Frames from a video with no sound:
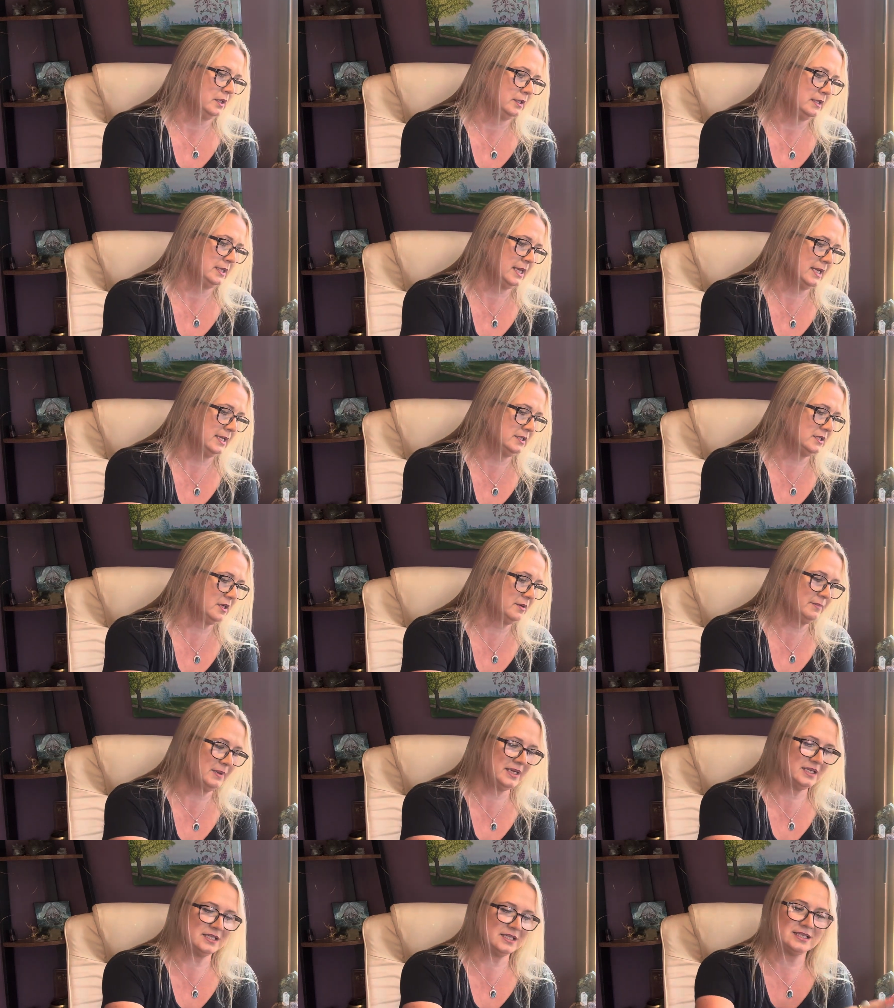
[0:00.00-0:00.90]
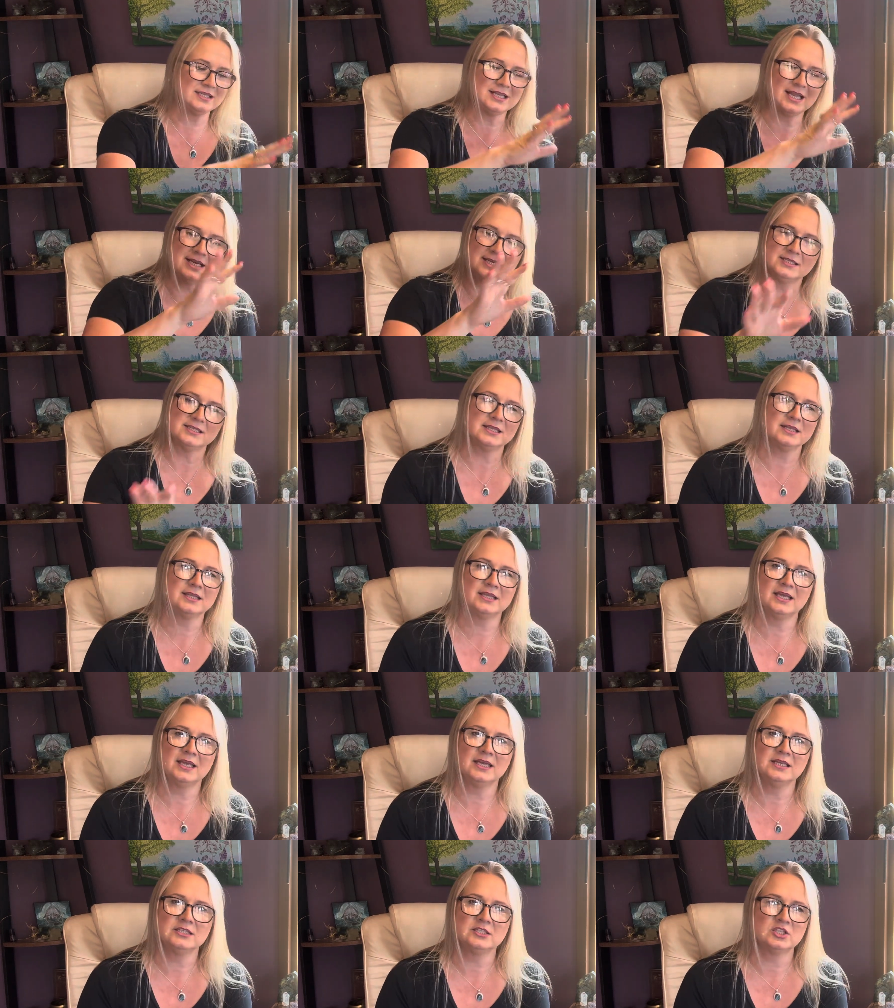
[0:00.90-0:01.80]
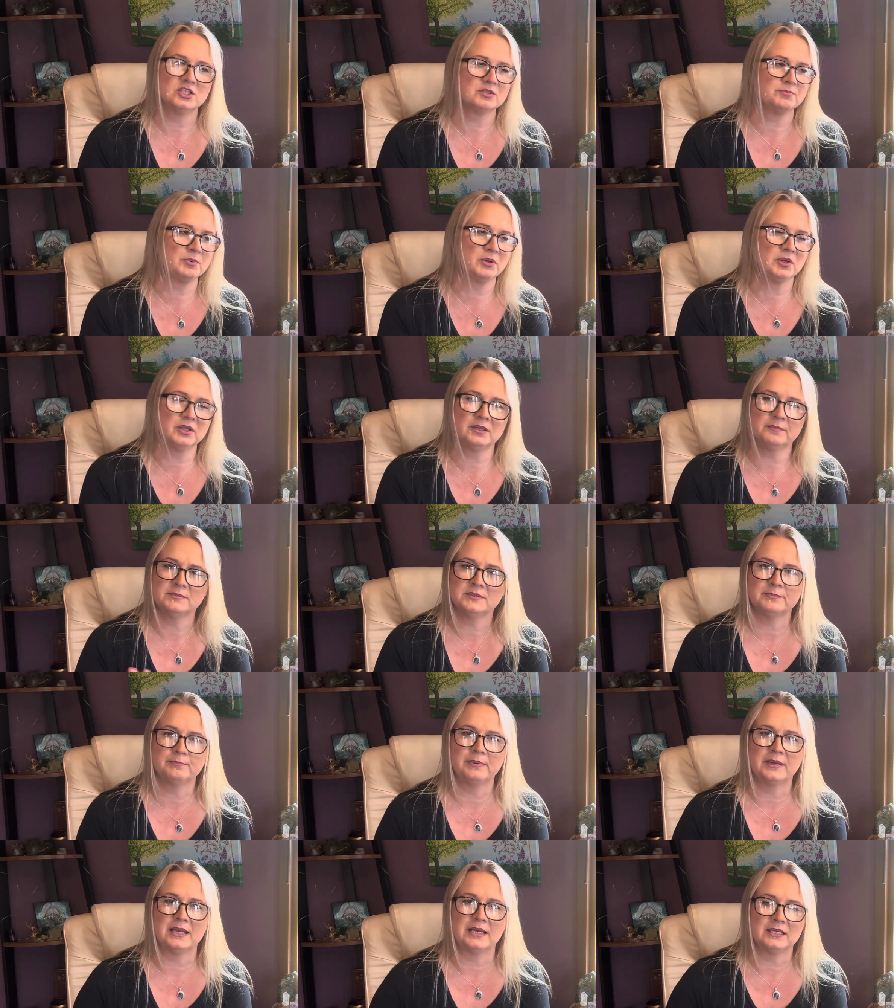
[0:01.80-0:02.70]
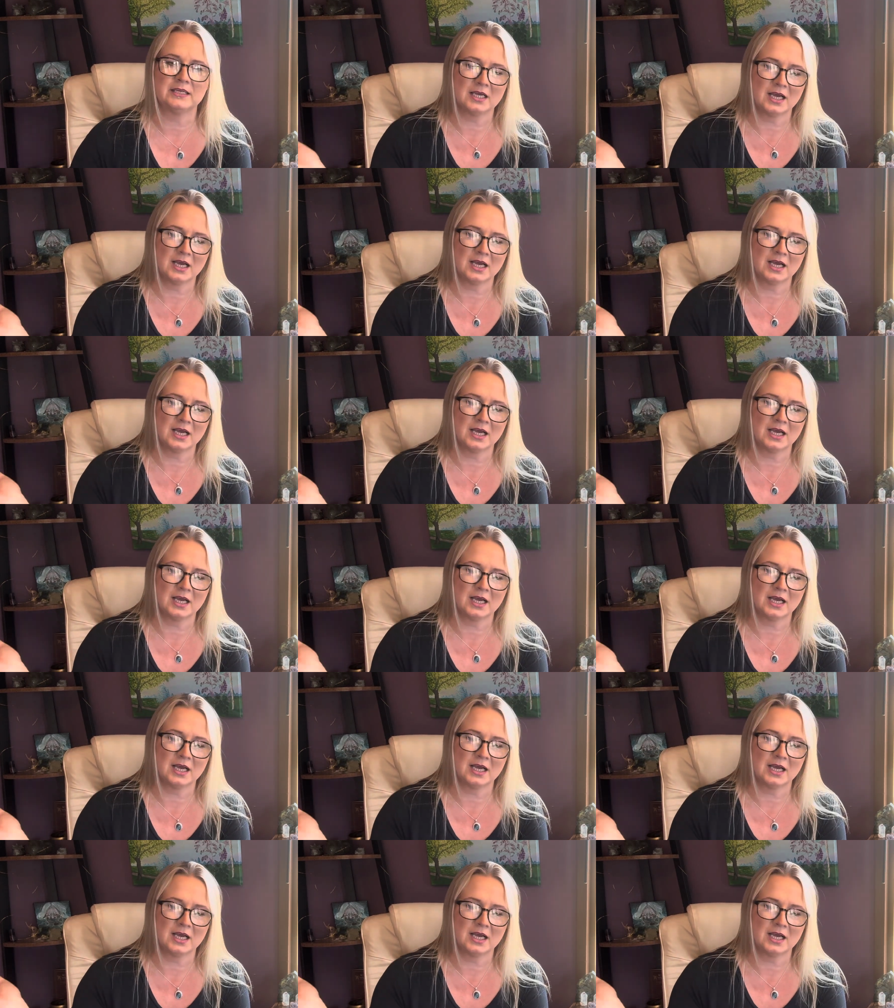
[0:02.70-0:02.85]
Yeah, don't make sense of things. Just put them to bed.